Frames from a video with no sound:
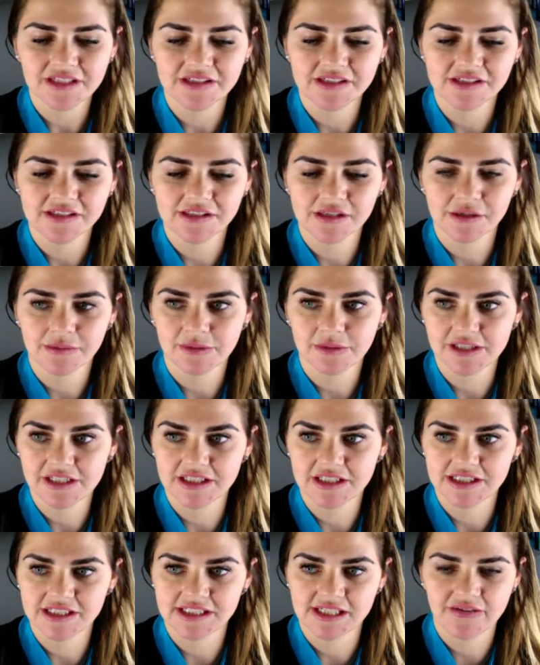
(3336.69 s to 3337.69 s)
So I'm going to
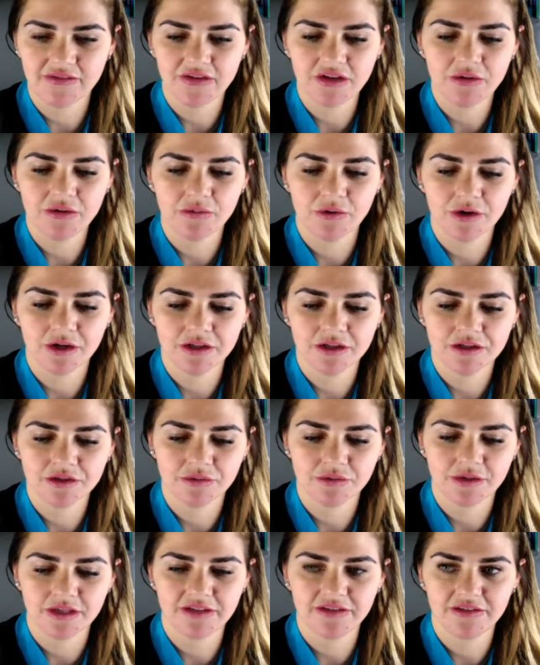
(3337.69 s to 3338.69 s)
take the
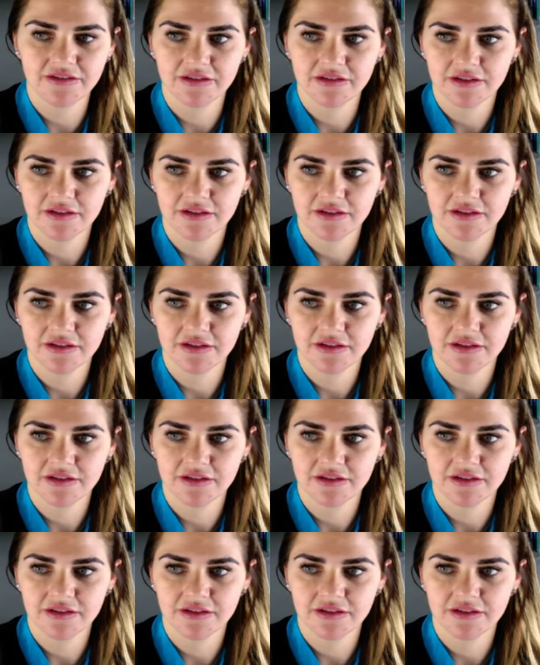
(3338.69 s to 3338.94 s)
71-20.